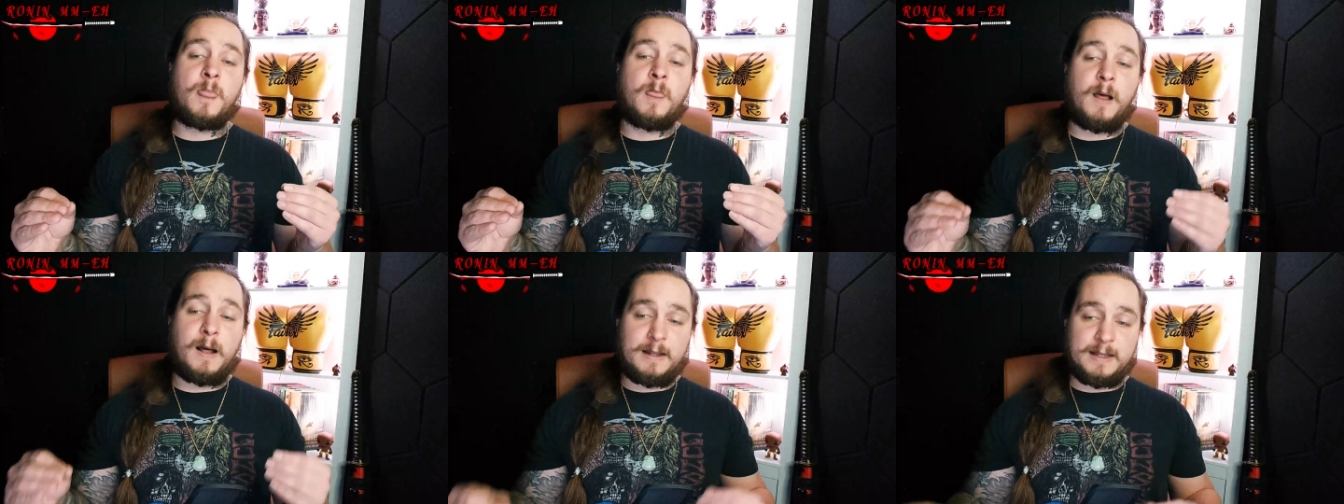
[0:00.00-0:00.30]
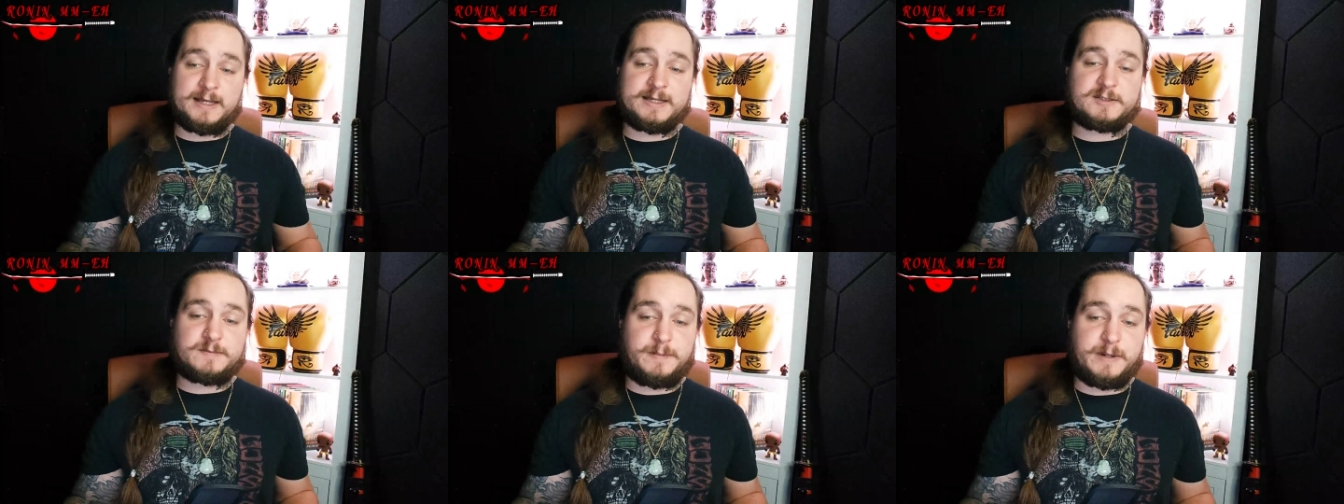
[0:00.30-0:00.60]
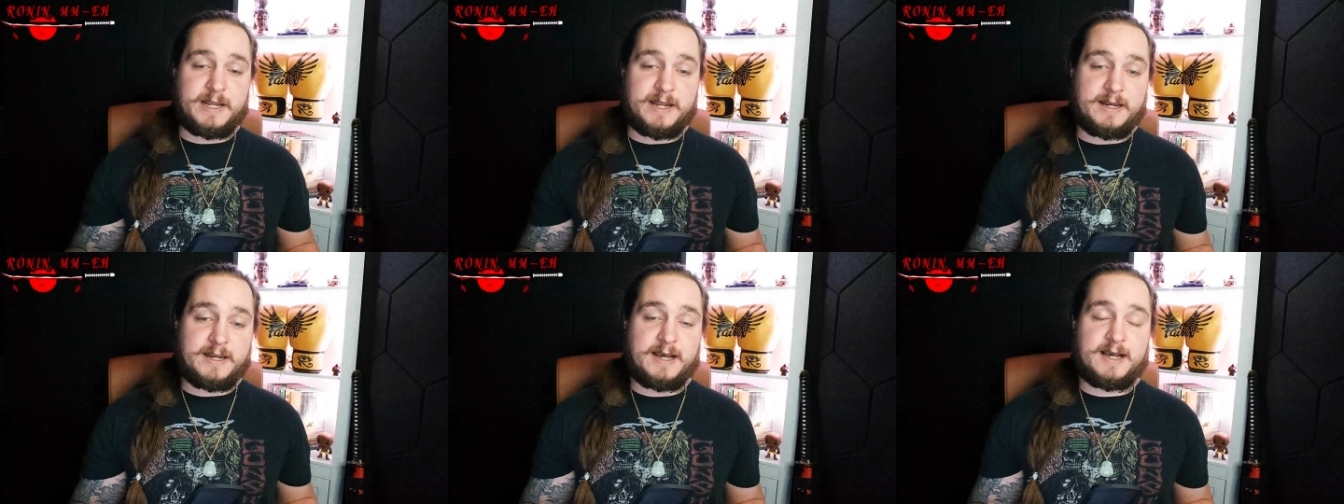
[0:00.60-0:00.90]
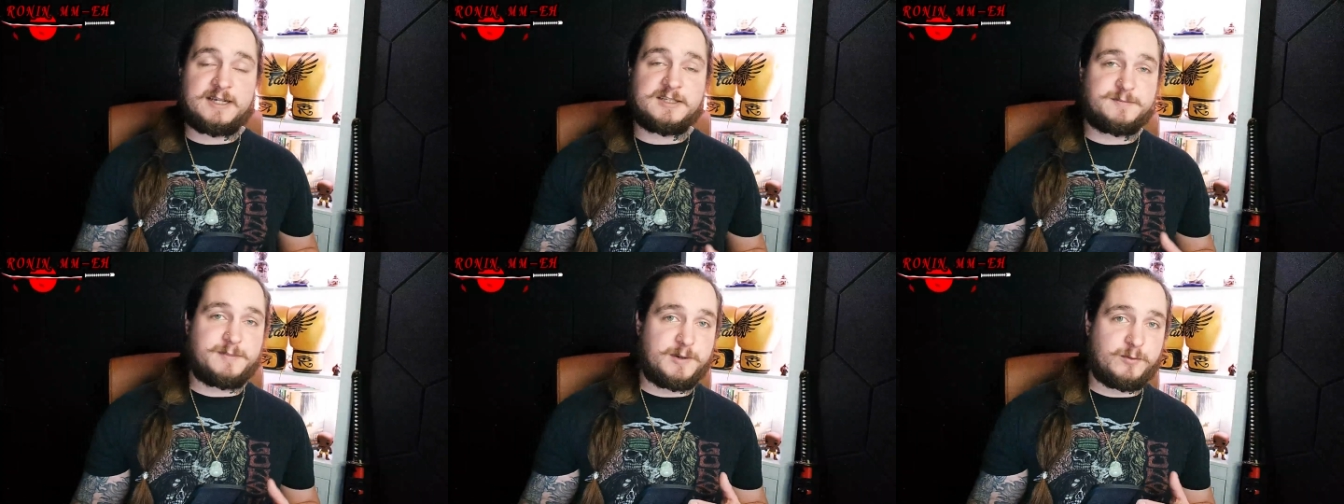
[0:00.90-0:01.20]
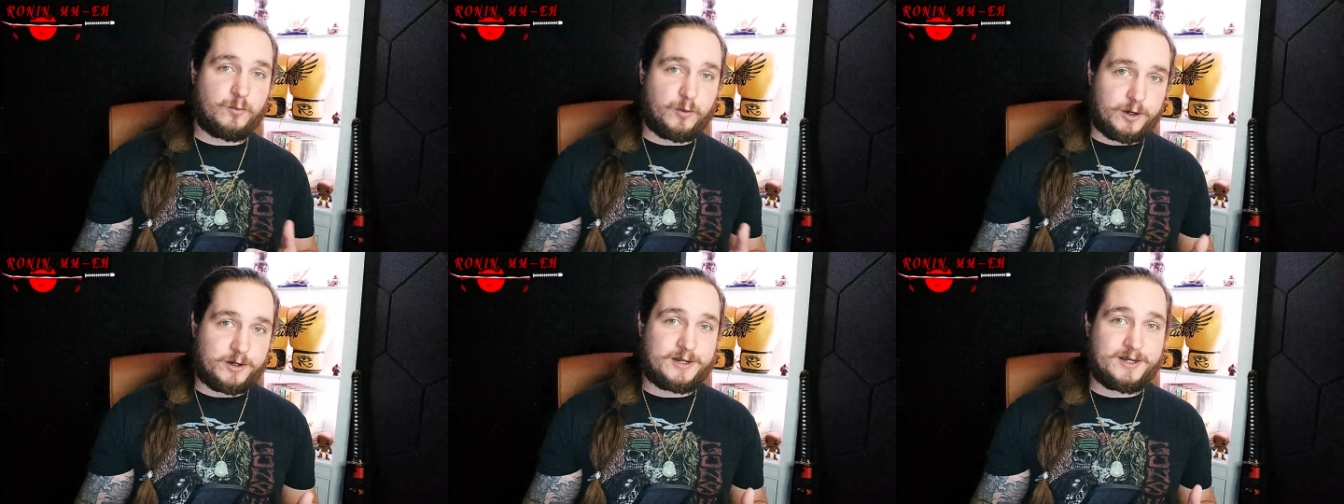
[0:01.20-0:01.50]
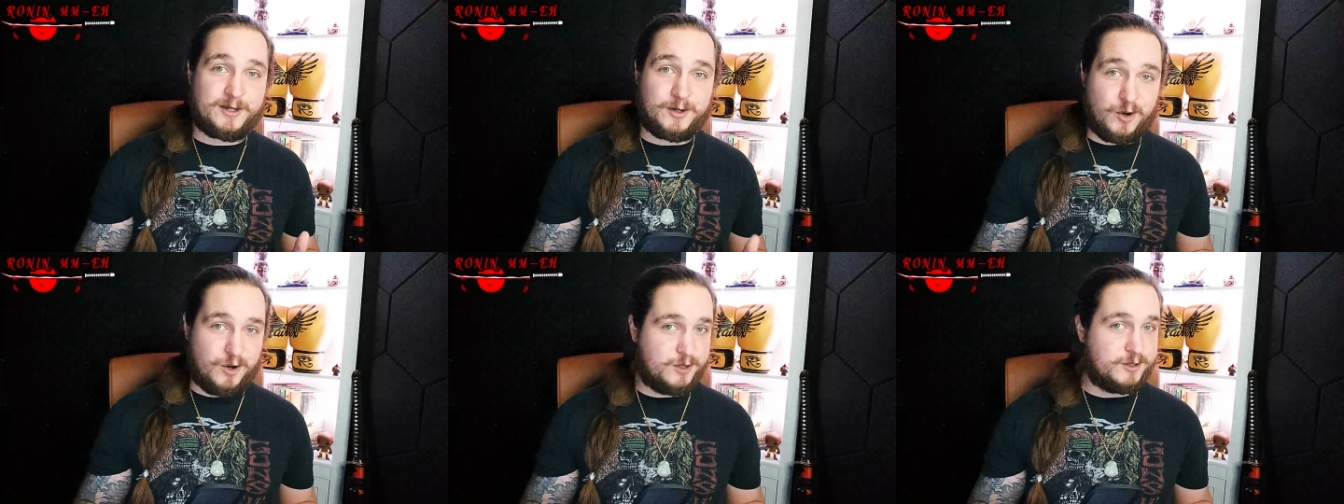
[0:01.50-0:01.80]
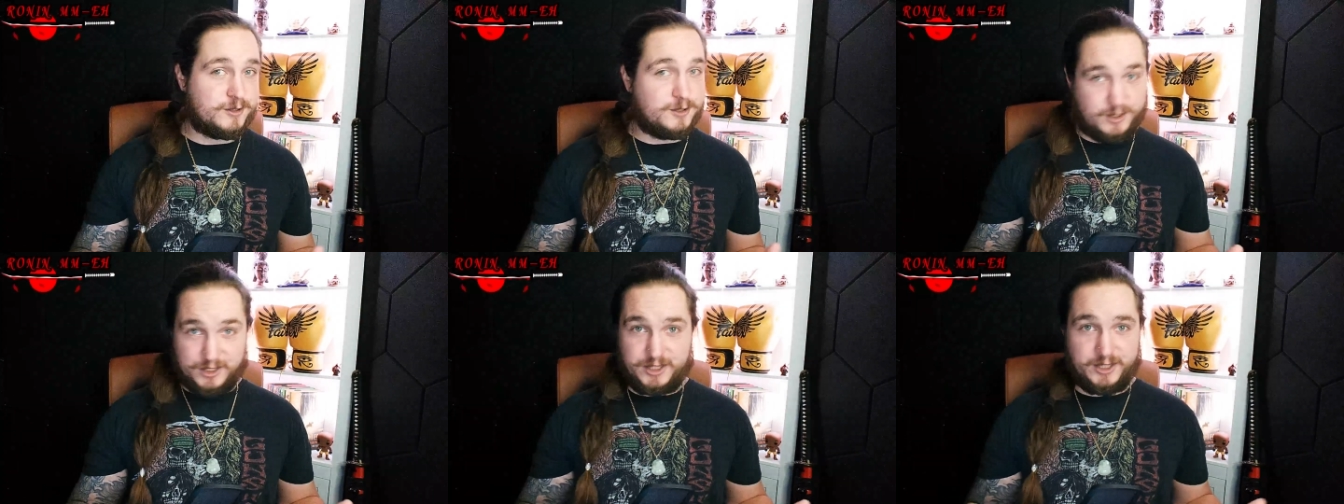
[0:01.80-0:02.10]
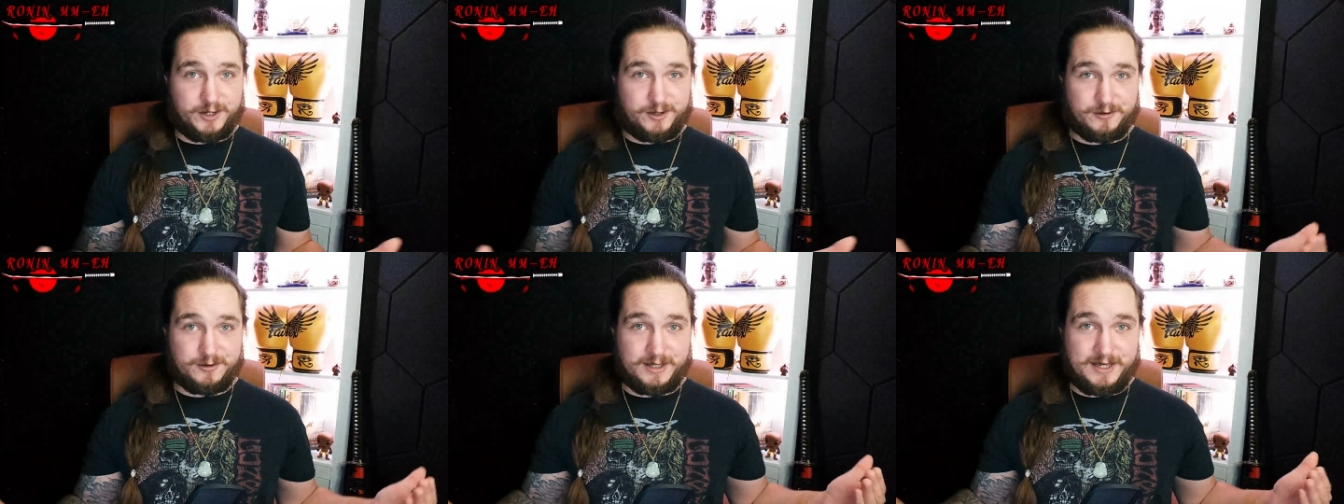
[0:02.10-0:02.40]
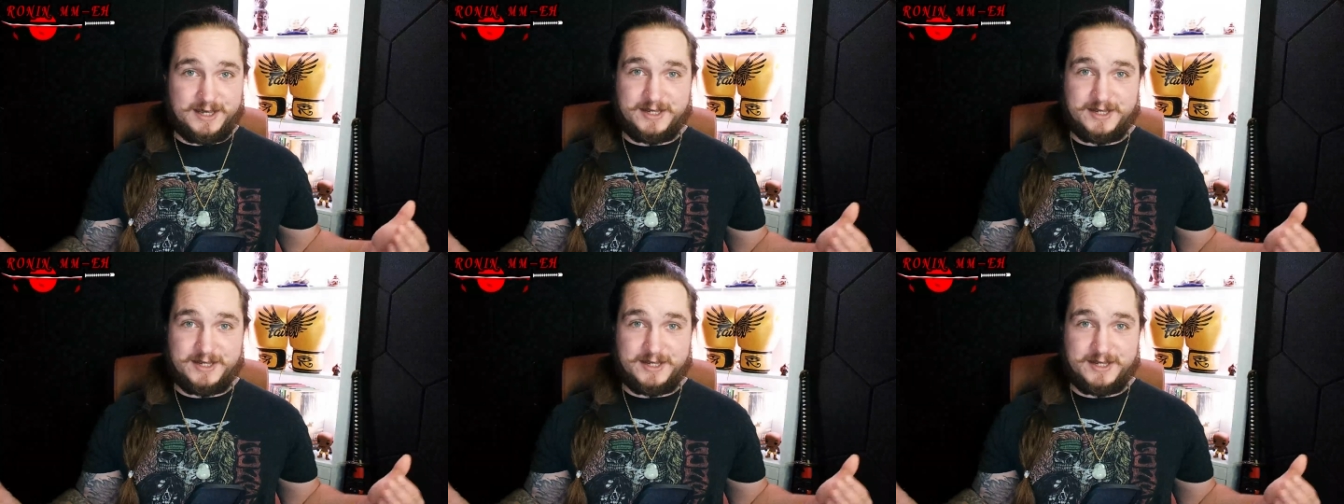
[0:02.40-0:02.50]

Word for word: Alex Pereira has been working on clearly.